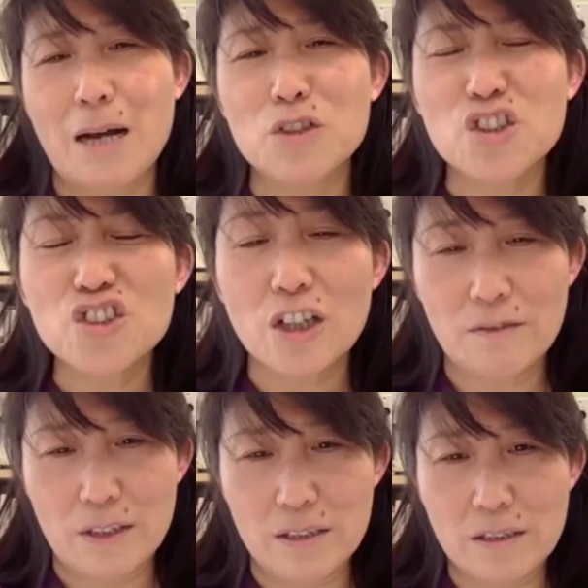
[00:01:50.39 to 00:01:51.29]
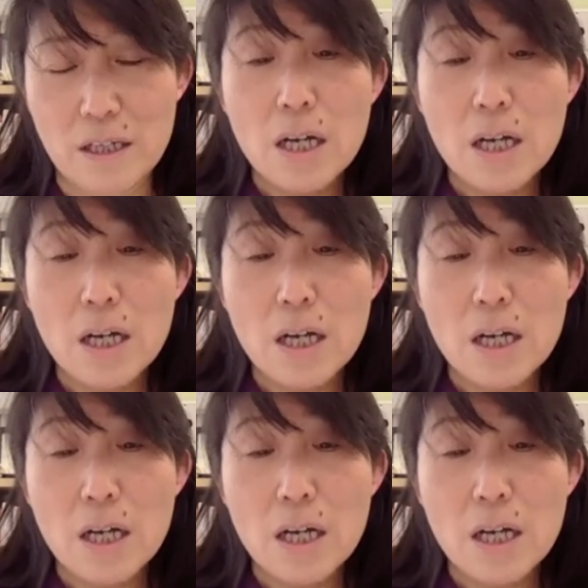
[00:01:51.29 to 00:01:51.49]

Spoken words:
just nervous.